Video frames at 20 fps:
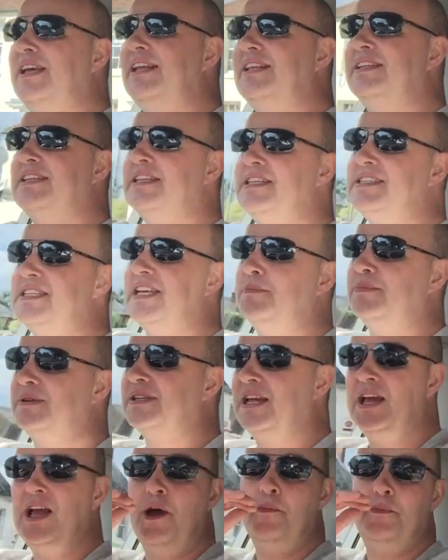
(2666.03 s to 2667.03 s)
hints and tips,
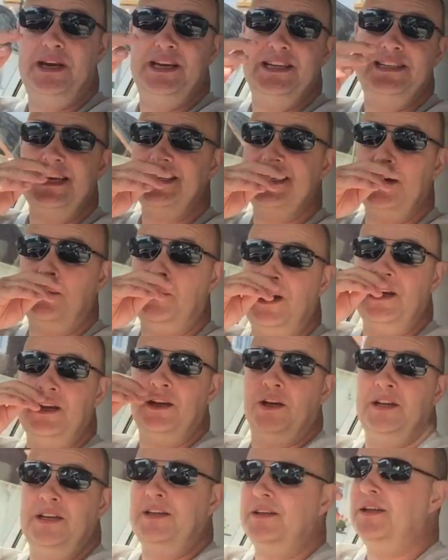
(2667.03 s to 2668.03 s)
because that's how I
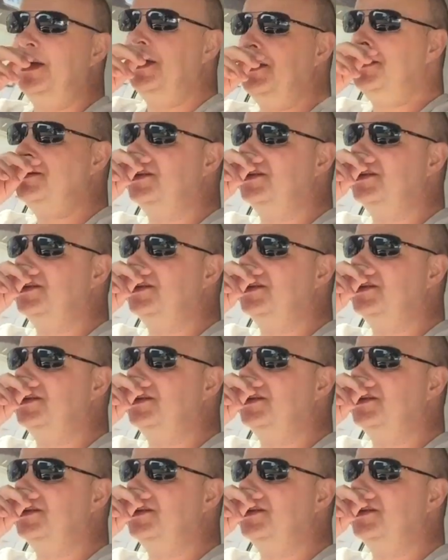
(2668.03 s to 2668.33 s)
learn,